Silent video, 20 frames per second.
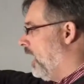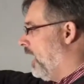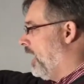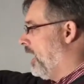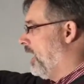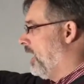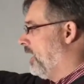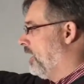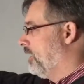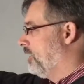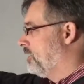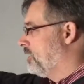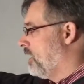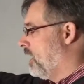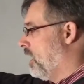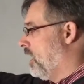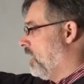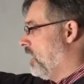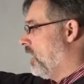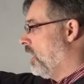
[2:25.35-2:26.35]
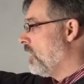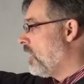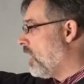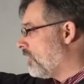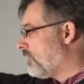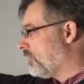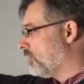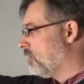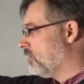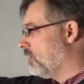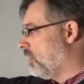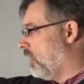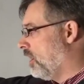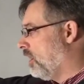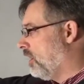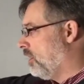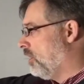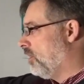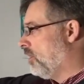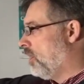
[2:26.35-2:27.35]
And another
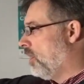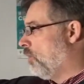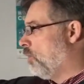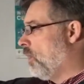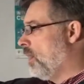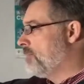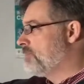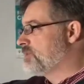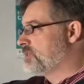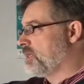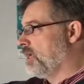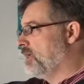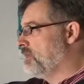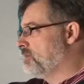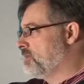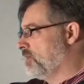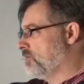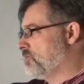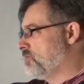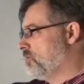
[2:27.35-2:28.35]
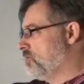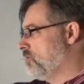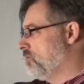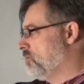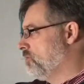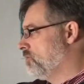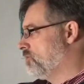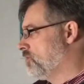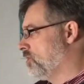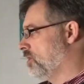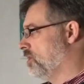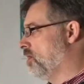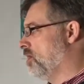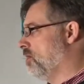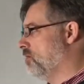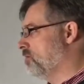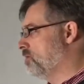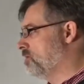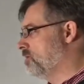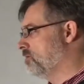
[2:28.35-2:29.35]
a website that you should
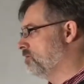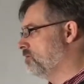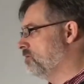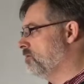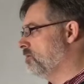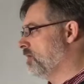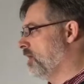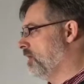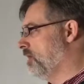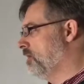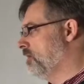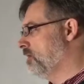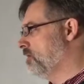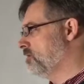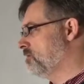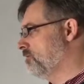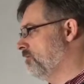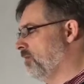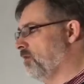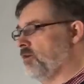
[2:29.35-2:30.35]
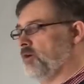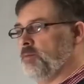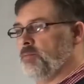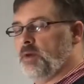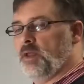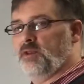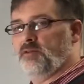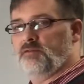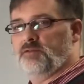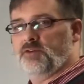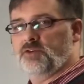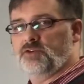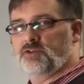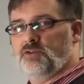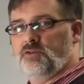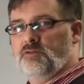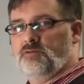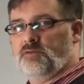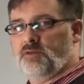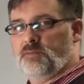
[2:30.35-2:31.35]
go to that is very
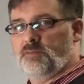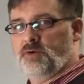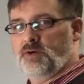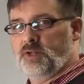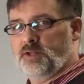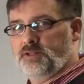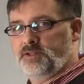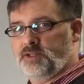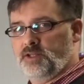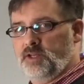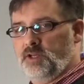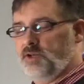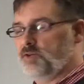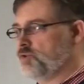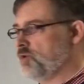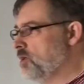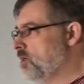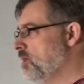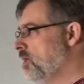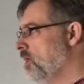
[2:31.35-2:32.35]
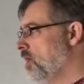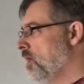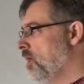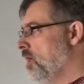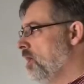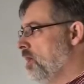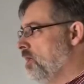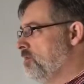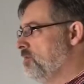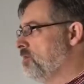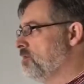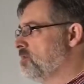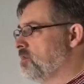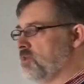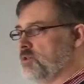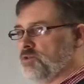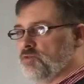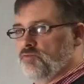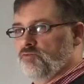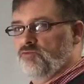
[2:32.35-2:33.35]
beneficial for pronunciation, and this
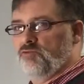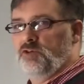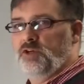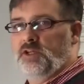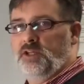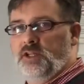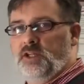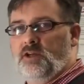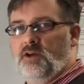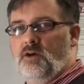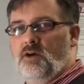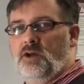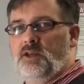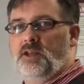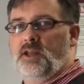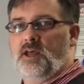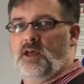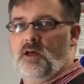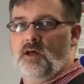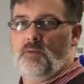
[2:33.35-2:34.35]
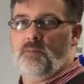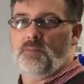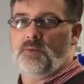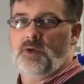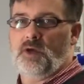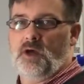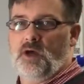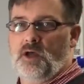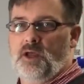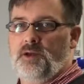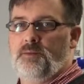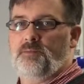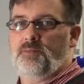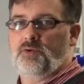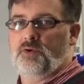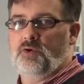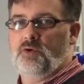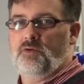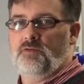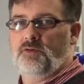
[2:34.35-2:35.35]
is really going to help
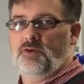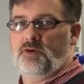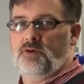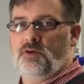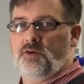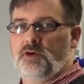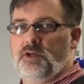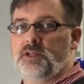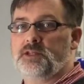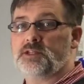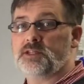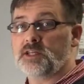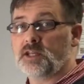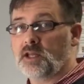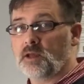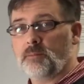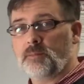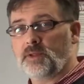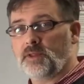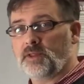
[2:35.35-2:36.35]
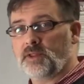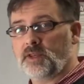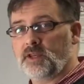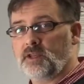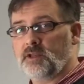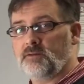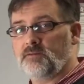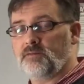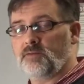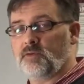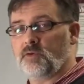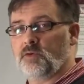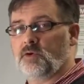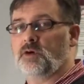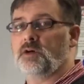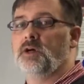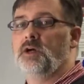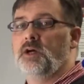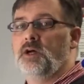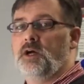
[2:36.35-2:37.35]
improve your listening ability
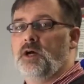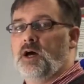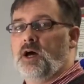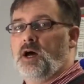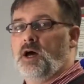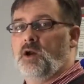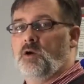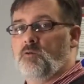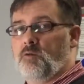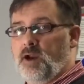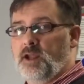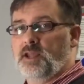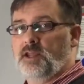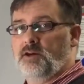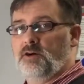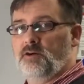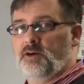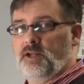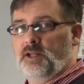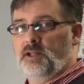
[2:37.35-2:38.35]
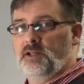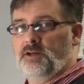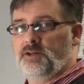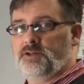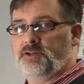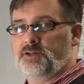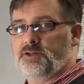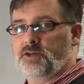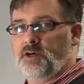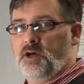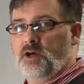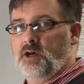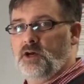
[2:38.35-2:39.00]
for regular English,